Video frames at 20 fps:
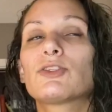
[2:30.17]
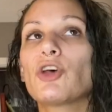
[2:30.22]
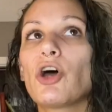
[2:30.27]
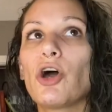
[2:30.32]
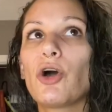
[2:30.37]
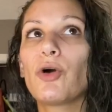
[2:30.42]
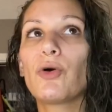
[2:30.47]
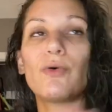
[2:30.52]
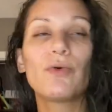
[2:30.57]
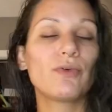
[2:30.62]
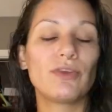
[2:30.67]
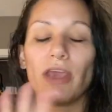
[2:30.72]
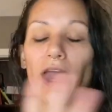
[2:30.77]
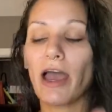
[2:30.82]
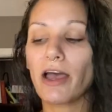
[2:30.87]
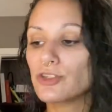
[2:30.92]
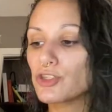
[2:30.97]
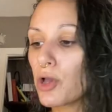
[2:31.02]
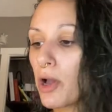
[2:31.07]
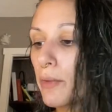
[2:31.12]
So
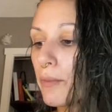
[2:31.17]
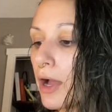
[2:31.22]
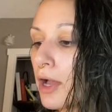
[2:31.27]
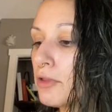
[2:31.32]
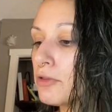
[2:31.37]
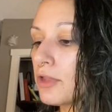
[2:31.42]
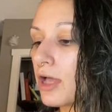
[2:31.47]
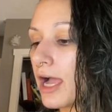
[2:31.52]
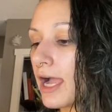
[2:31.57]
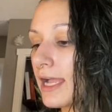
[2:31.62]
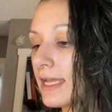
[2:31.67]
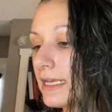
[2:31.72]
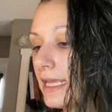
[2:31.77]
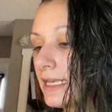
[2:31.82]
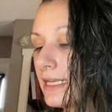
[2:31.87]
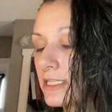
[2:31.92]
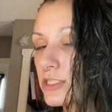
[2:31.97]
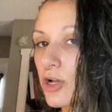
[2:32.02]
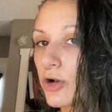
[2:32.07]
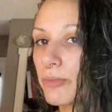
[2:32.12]
yeah, so I went online,
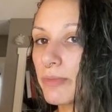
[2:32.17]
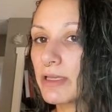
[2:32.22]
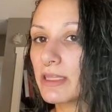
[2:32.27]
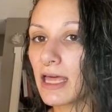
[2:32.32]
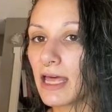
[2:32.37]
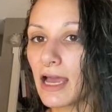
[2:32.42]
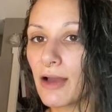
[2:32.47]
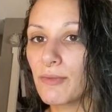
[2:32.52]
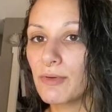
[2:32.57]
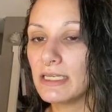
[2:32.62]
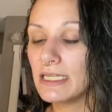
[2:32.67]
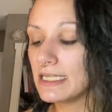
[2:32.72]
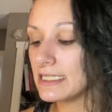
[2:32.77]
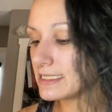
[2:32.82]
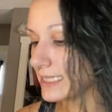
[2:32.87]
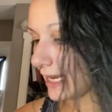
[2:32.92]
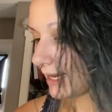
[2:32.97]
and it told me that I would need